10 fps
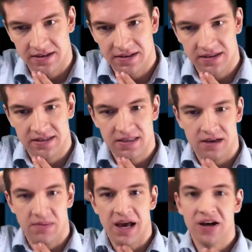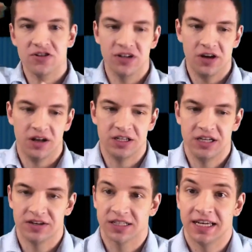some extra knowledge
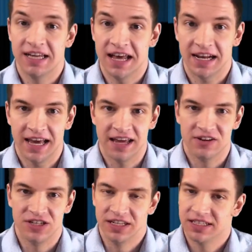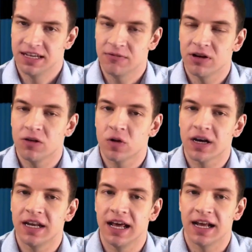here is kinetic energy. Does anyone know what
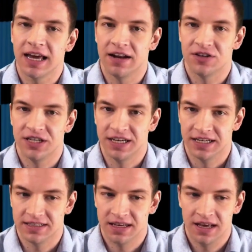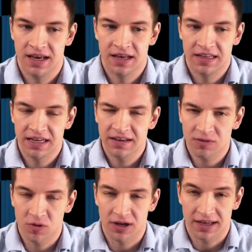kinetic energy is? Think of the
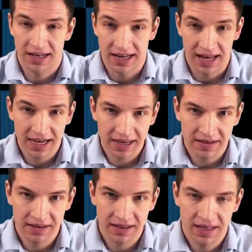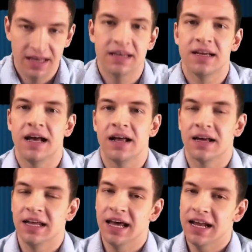word kinetic.
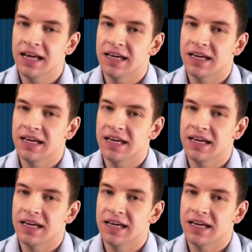Kinetic is